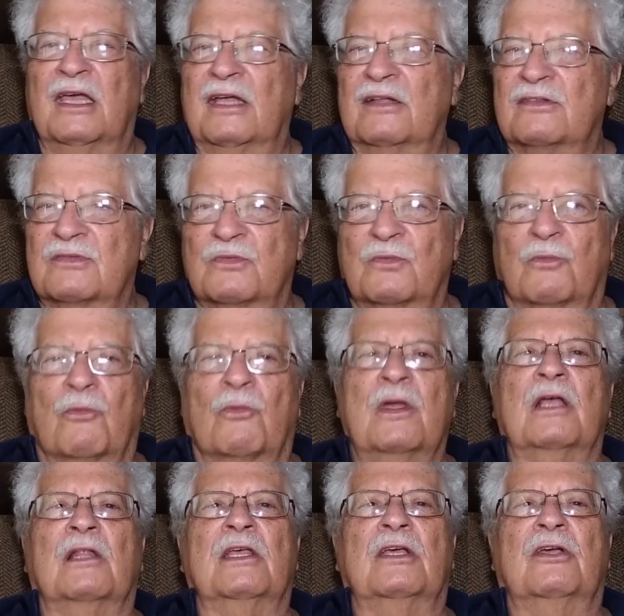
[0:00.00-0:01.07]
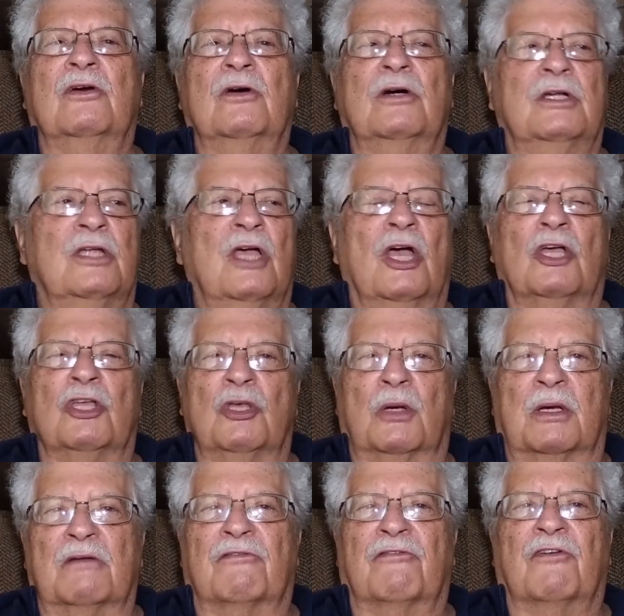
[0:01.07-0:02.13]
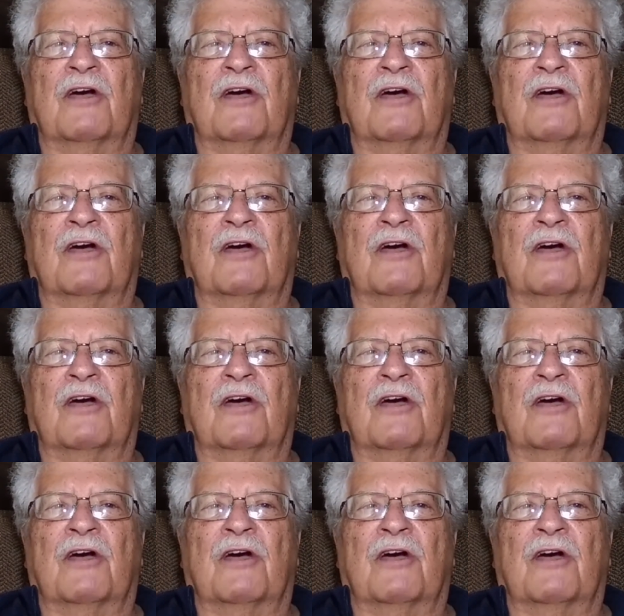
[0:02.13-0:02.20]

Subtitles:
It's really good. You can